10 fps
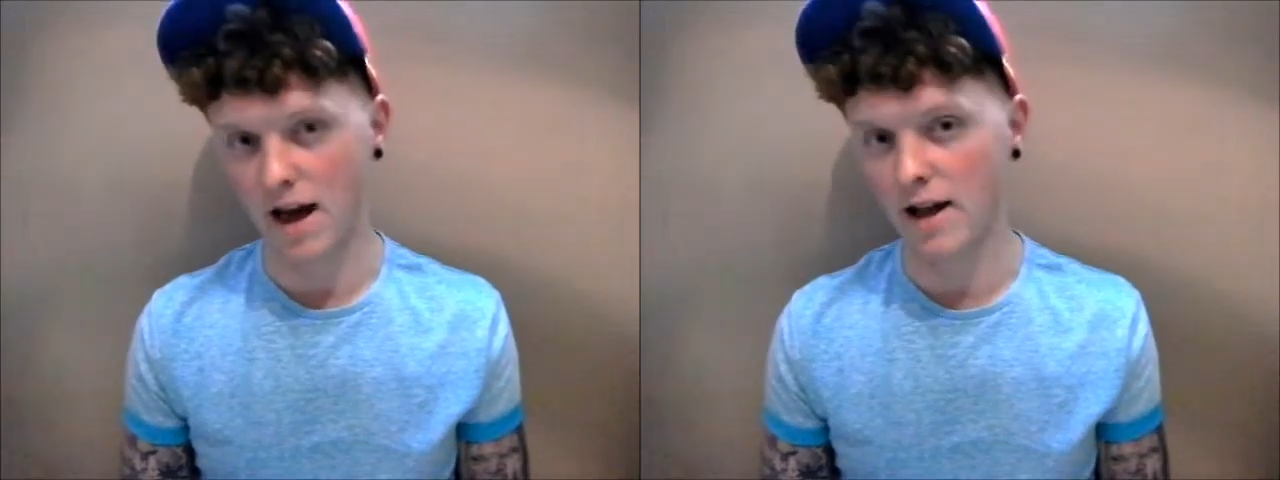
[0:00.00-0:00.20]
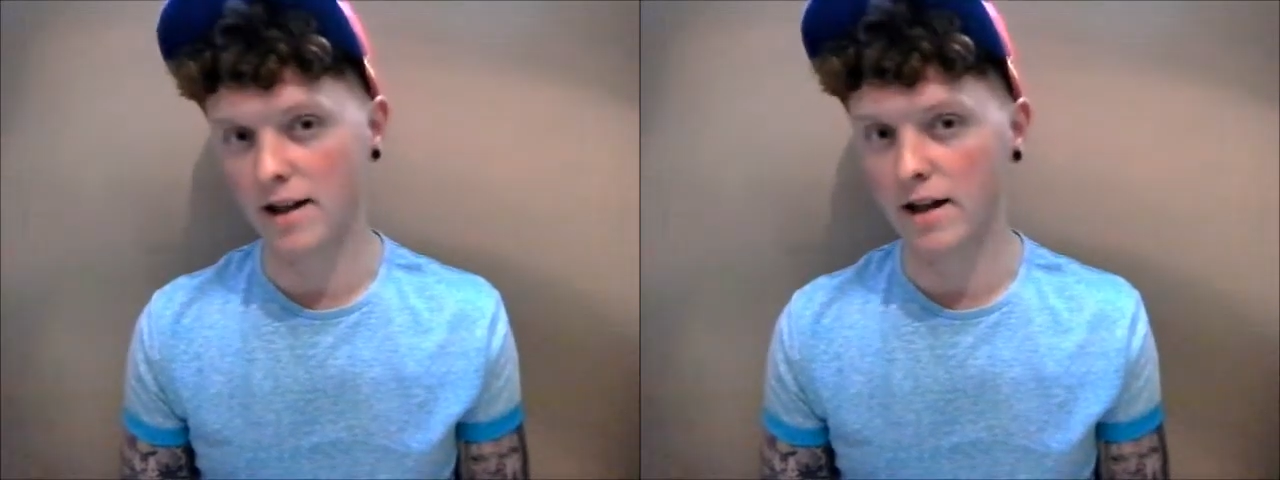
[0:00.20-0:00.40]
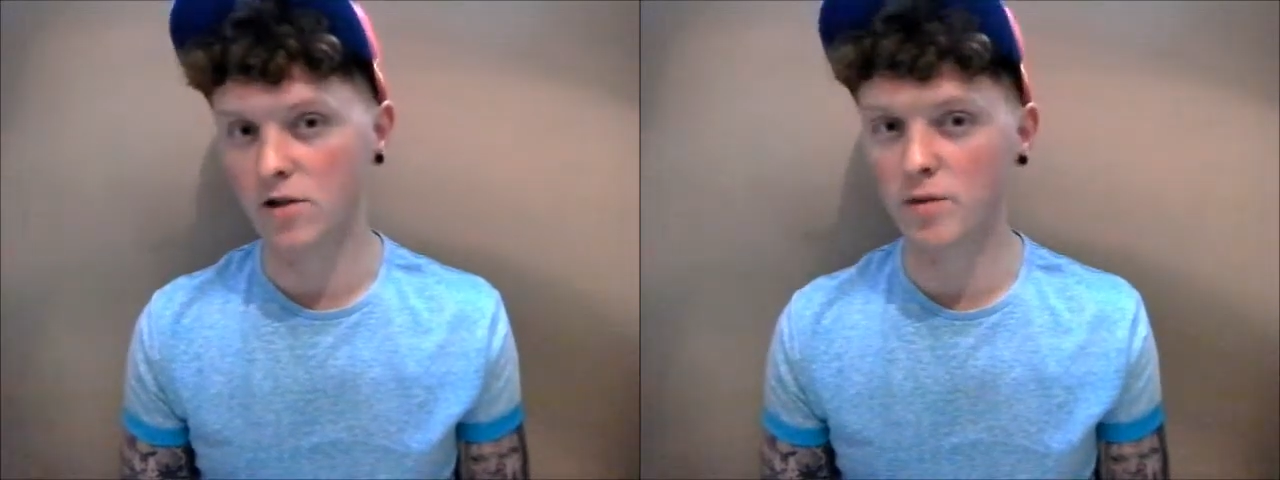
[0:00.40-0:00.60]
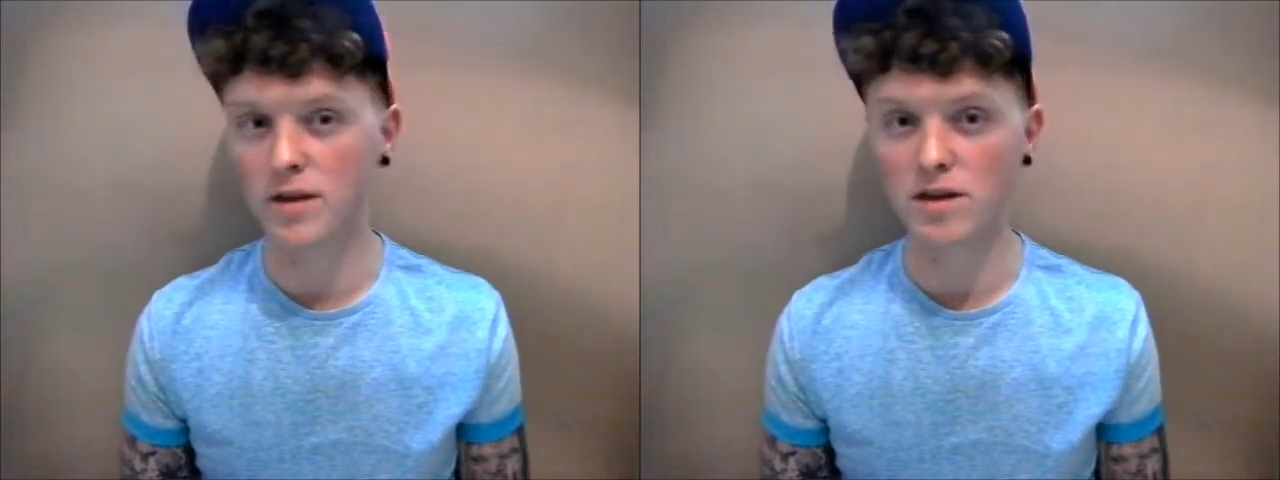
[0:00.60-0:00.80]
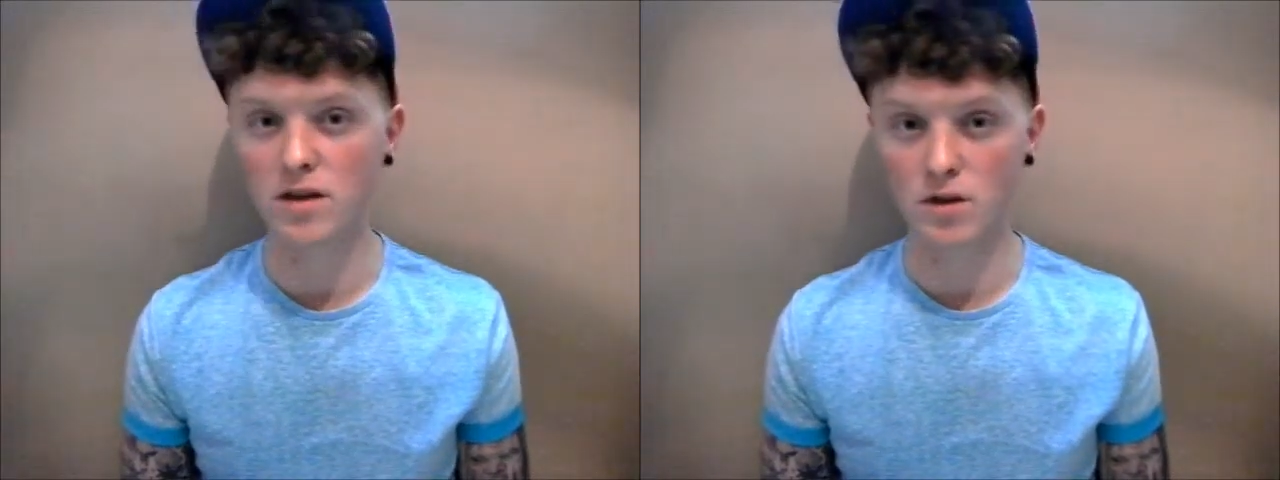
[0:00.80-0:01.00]
and
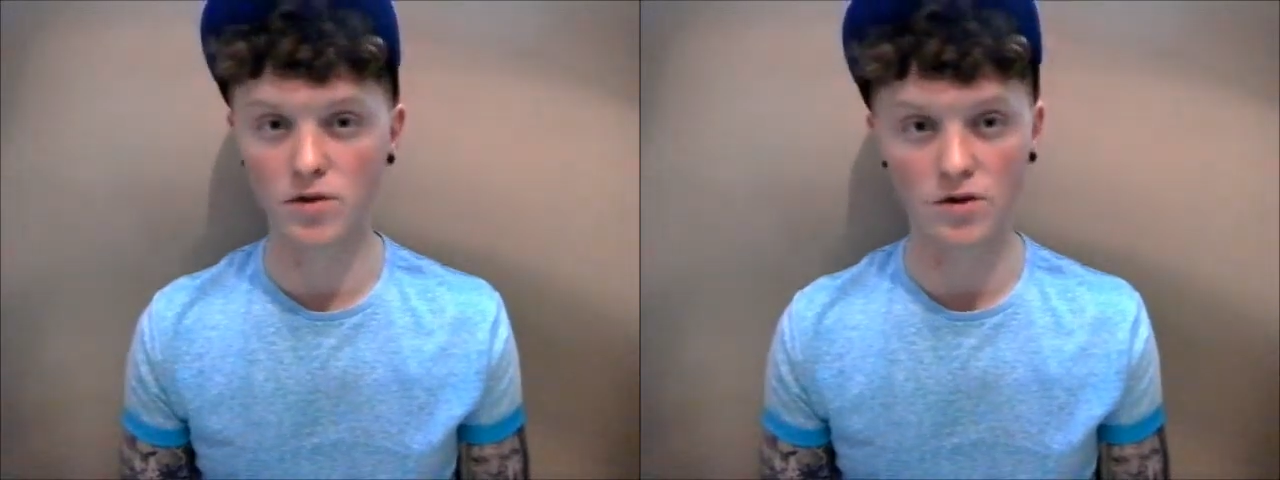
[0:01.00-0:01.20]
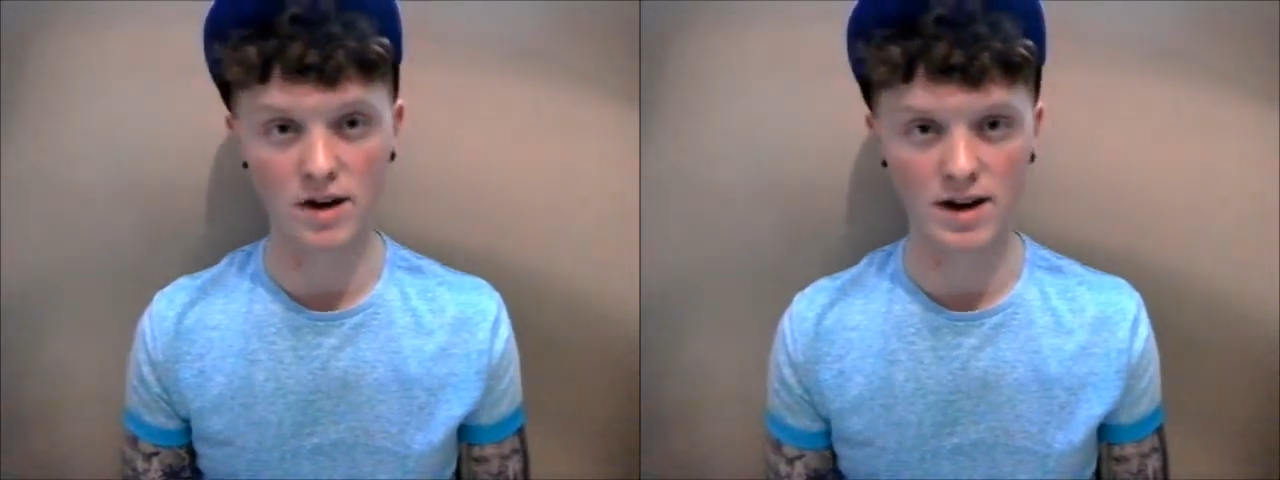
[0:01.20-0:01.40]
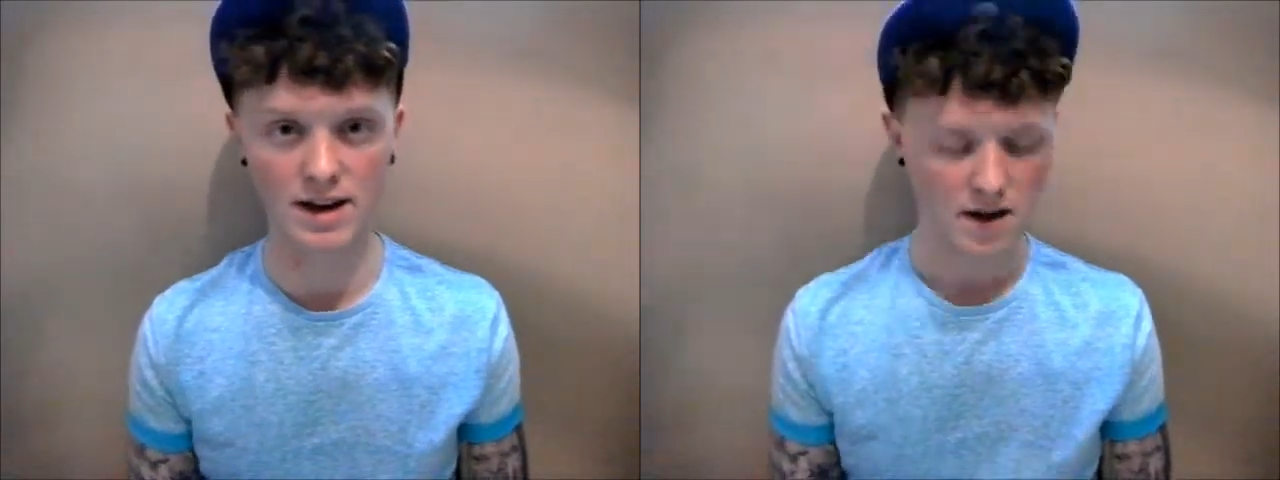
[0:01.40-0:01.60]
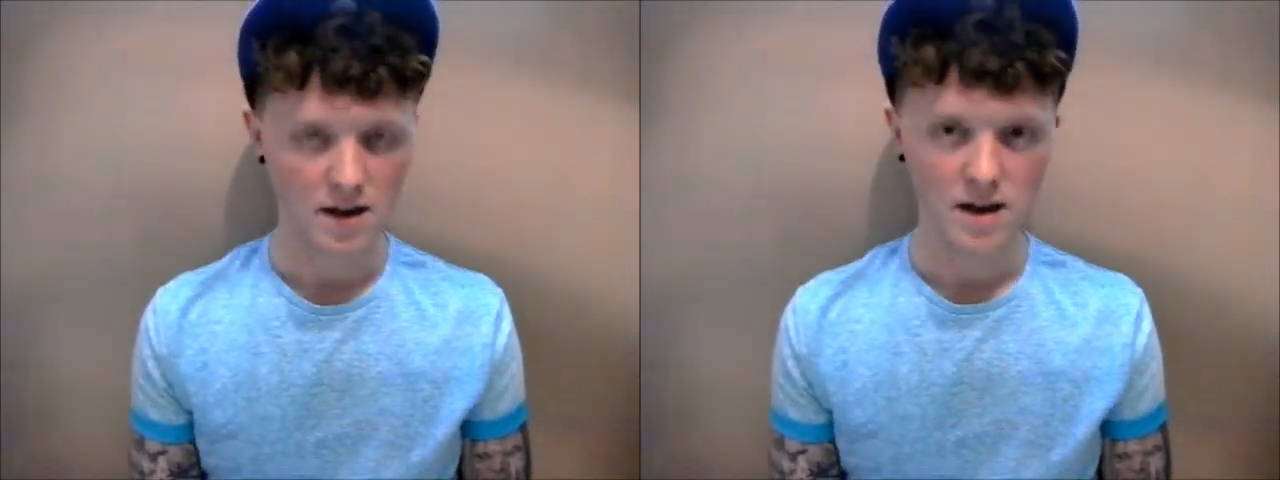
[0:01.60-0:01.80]
LGBT youths greatly.